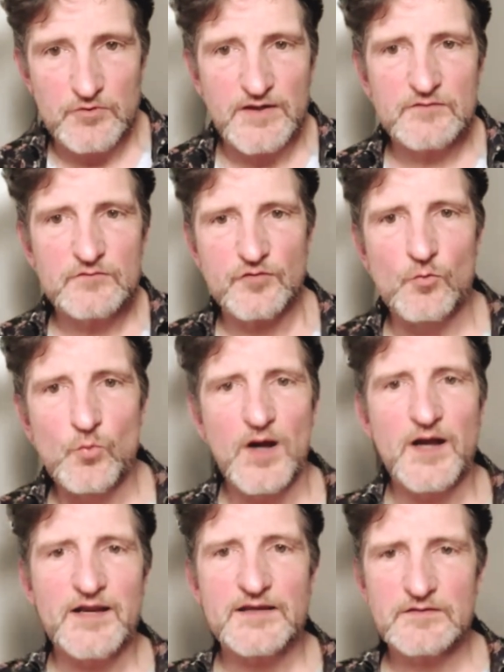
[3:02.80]
them, right? So
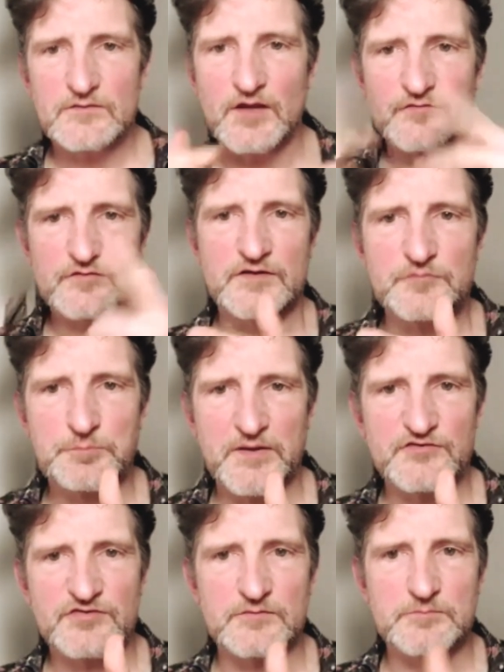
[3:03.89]
why doesn't this
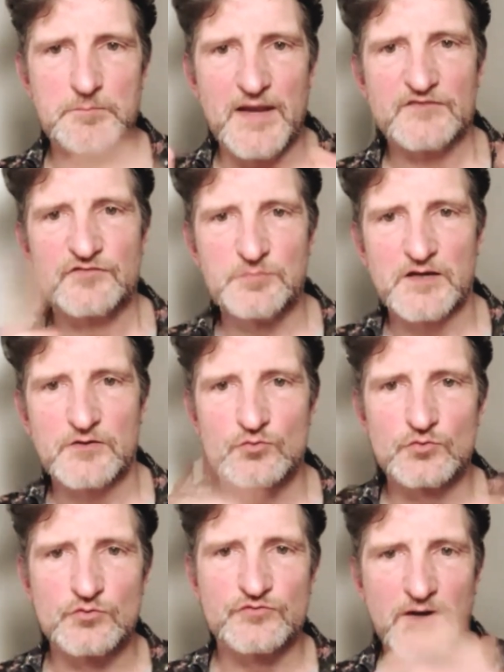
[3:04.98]
patient match my
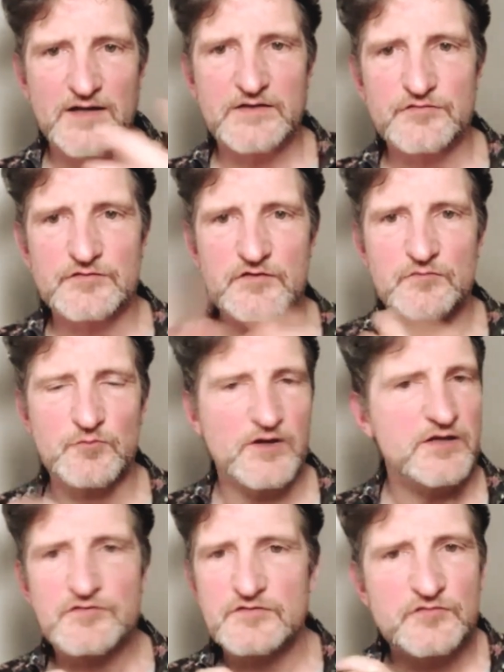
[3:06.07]
rules? Why isn't
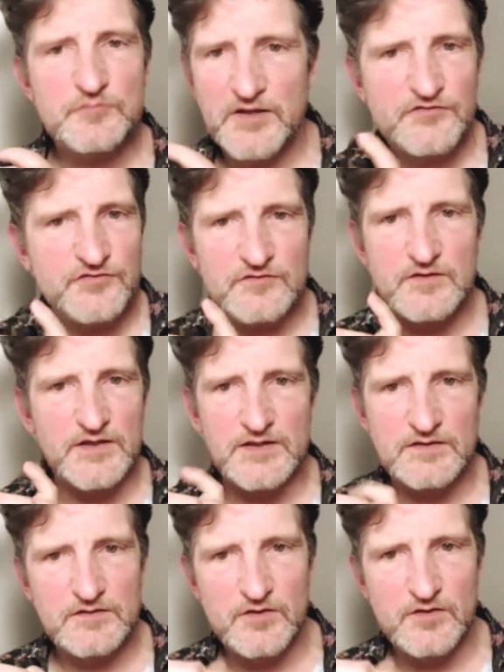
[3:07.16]
this patient
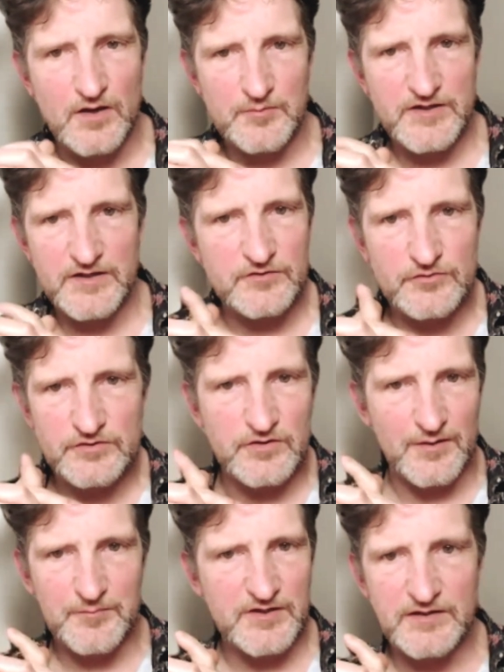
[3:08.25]
in the denominator or the
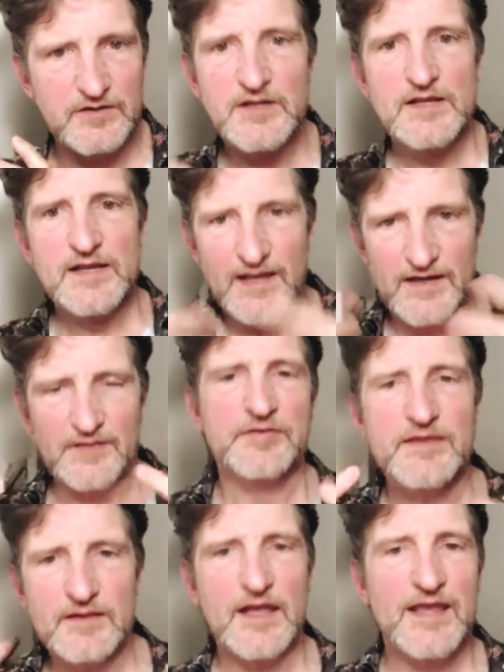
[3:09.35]
numerator? And I
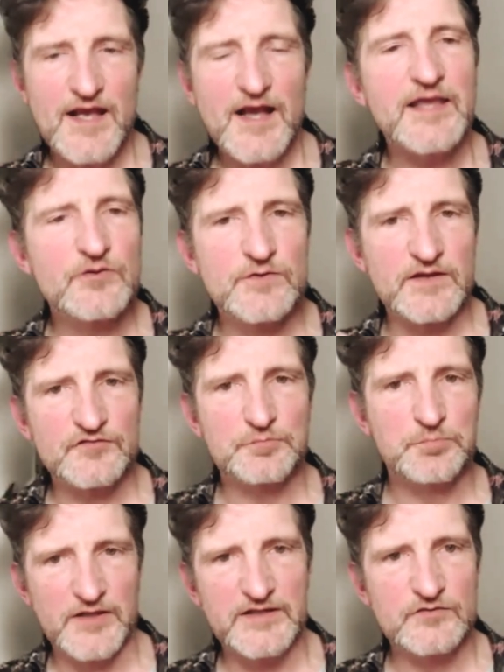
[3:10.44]
think AI could
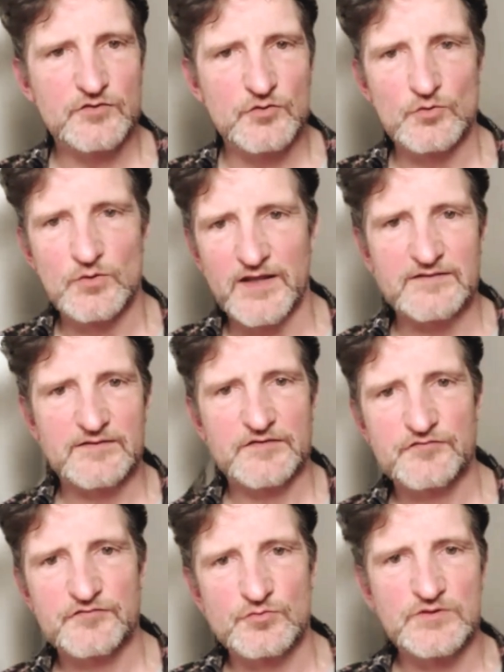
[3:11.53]
explain you, like,
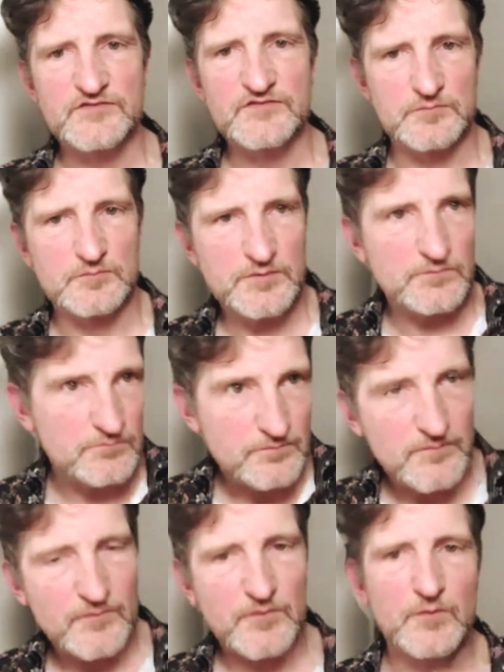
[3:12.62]
this is the reason
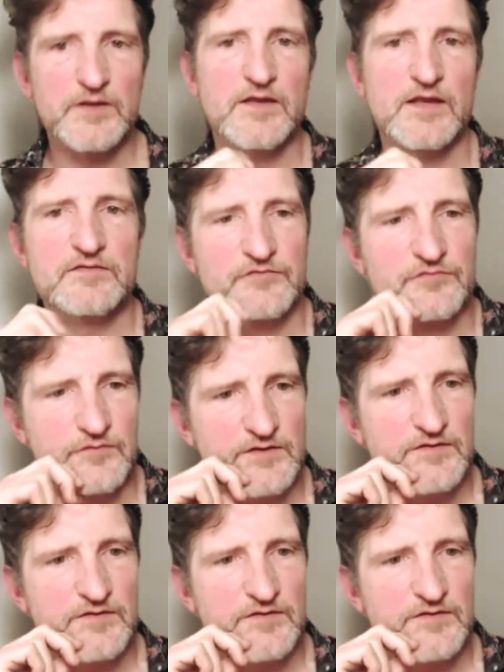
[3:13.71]
it doesn't.